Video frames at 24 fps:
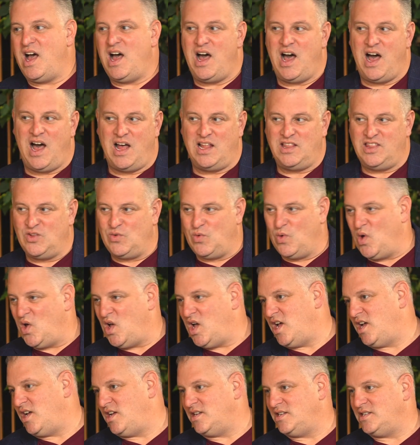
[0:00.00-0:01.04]
on the
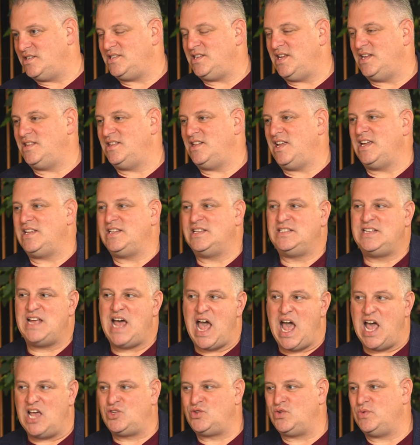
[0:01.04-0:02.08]
walls, and like the
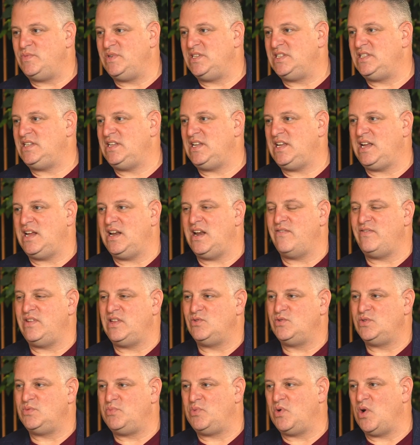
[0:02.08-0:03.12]
tiles were missing and everything
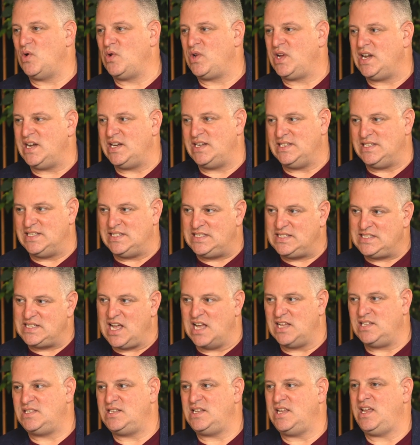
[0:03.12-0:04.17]
was broken and
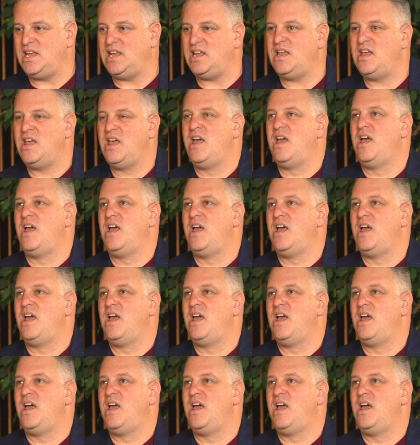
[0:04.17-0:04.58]
disgusting.